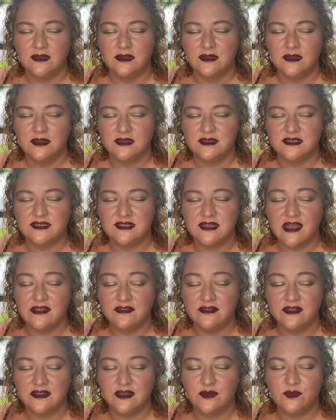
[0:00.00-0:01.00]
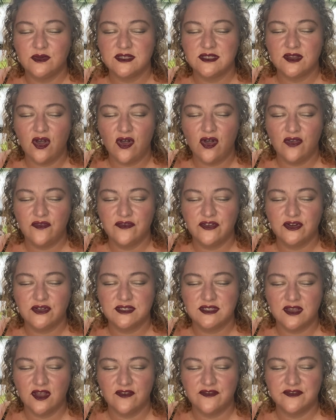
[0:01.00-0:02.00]
and silently resolve
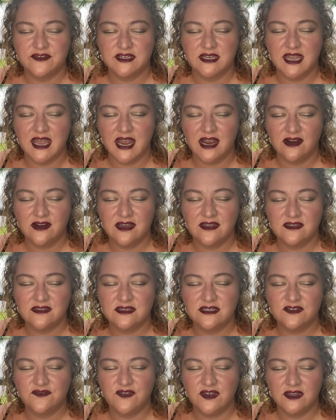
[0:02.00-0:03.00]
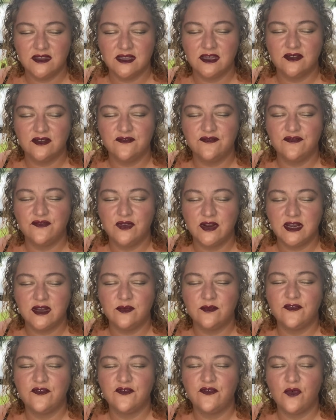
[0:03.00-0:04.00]
yourself to carry this feeling of freedom
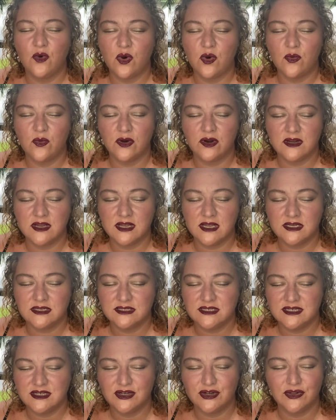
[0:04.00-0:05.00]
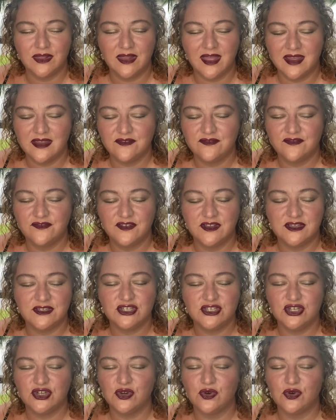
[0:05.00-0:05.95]
forward into your life, into your